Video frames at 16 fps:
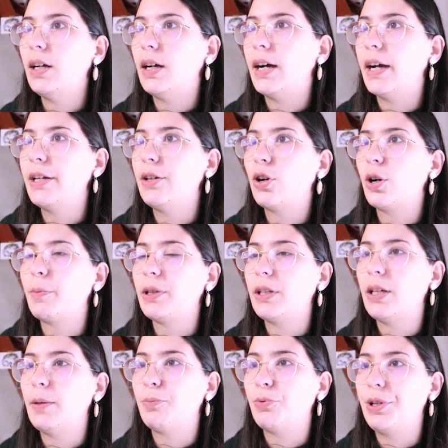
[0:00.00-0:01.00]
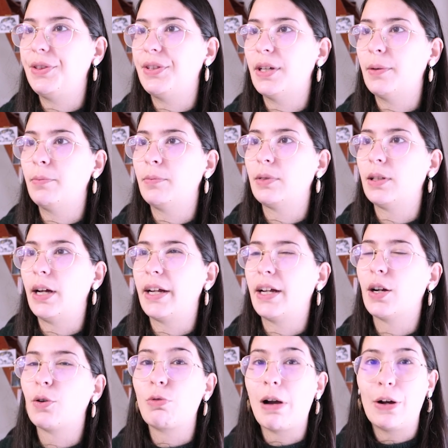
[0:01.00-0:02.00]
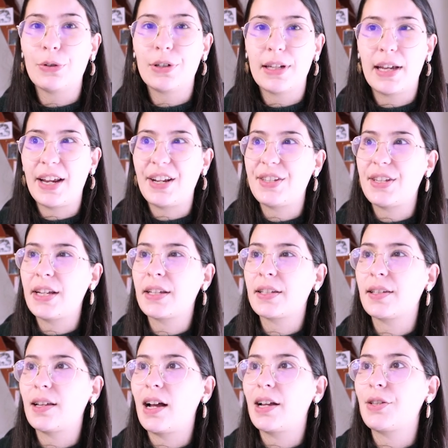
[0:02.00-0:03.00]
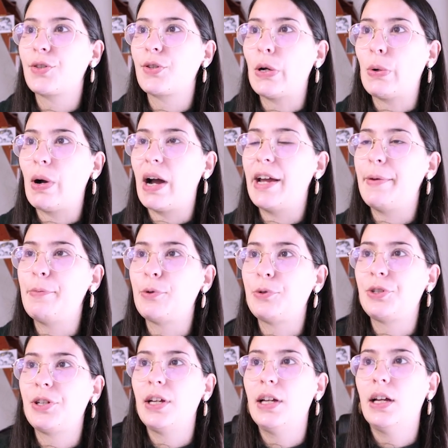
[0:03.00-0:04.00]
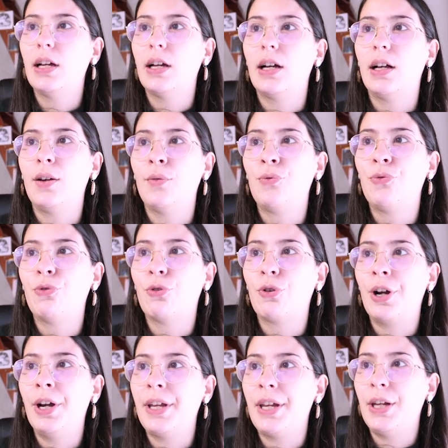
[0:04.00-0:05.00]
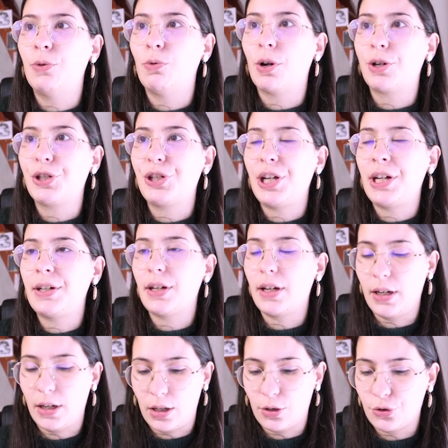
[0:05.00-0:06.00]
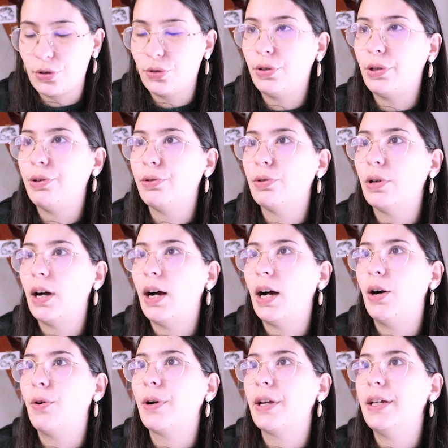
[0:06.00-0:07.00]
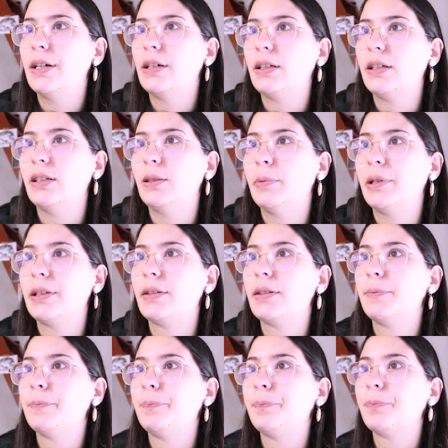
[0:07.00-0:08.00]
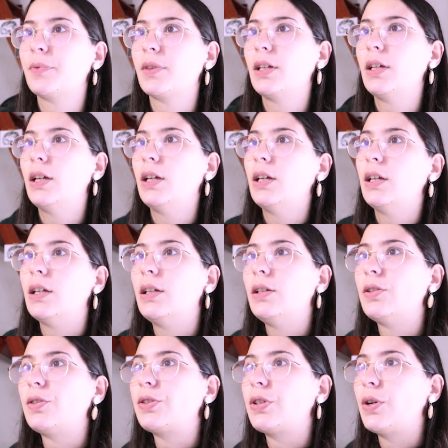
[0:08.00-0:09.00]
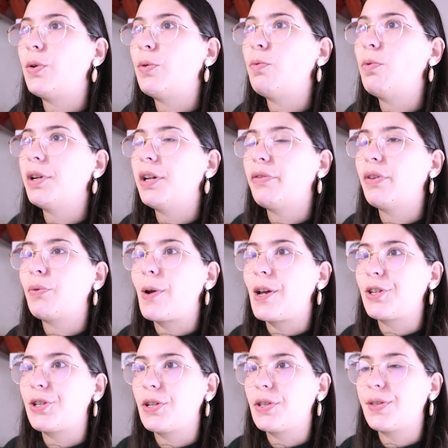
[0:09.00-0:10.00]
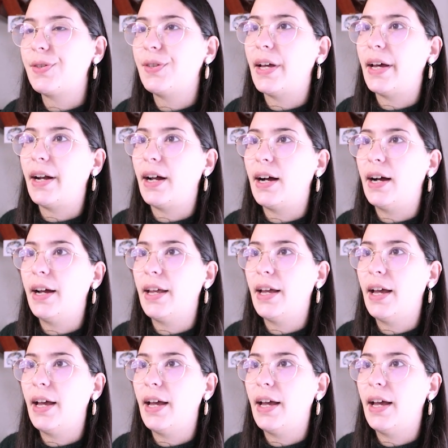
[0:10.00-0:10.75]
I normally print them like around A6 size, so I put 4 in one sheet, and I'll show you how in a little bit. So one of the questions that I